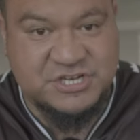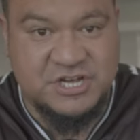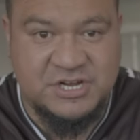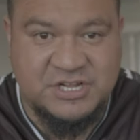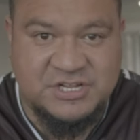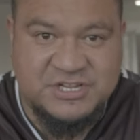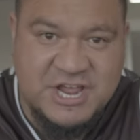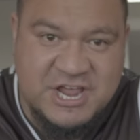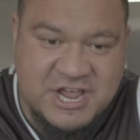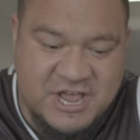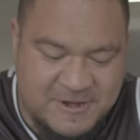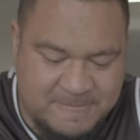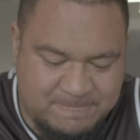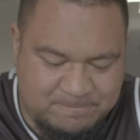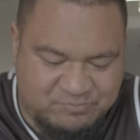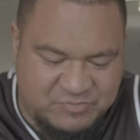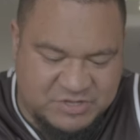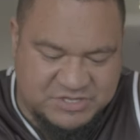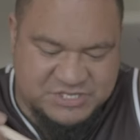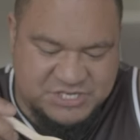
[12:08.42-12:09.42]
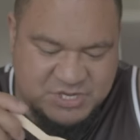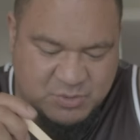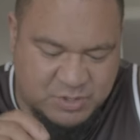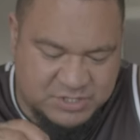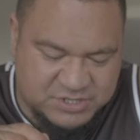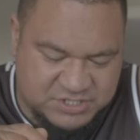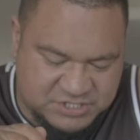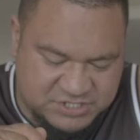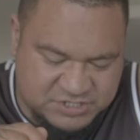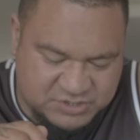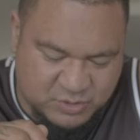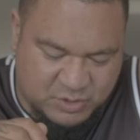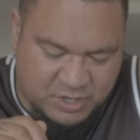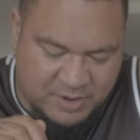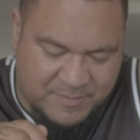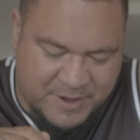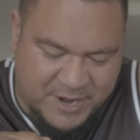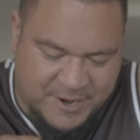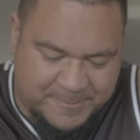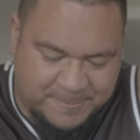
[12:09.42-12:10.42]
going to dig in and see what this is all
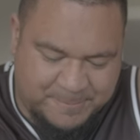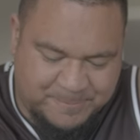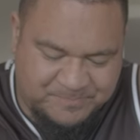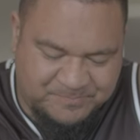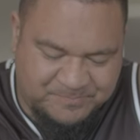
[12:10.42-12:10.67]
about.